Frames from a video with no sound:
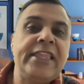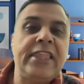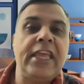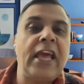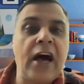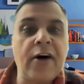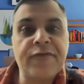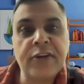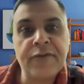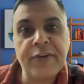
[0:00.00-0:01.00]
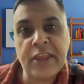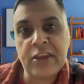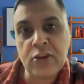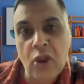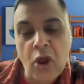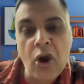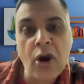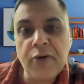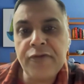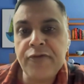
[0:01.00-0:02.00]
the after effect
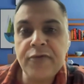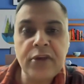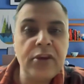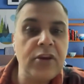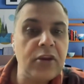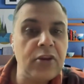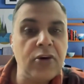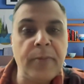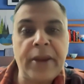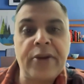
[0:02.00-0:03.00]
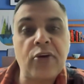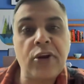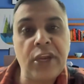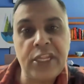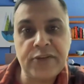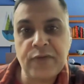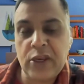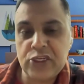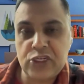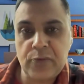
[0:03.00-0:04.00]
of mitochondrial
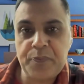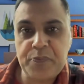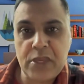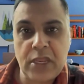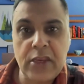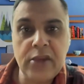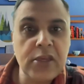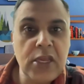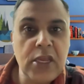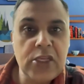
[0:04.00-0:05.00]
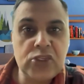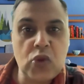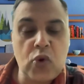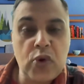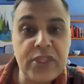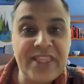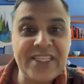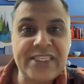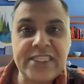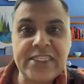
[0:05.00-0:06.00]
dysfunction, right? So
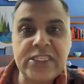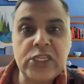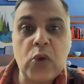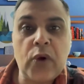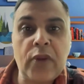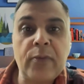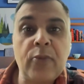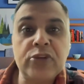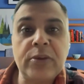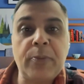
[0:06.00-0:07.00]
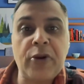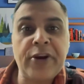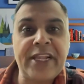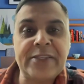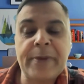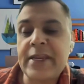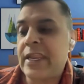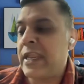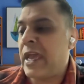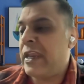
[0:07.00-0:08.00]
this is one of the most important aspect,
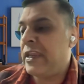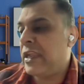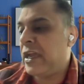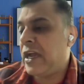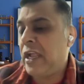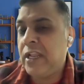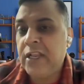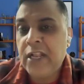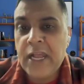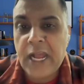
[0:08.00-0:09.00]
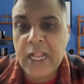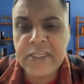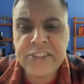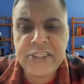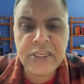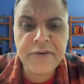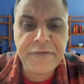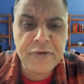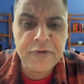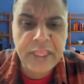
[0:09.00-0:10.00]
and I'll share a
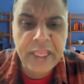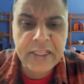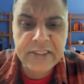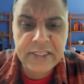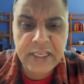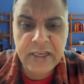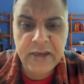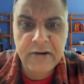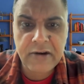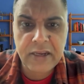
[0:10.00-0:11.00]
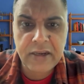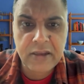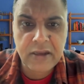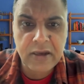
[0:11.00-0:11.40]
few things here, right?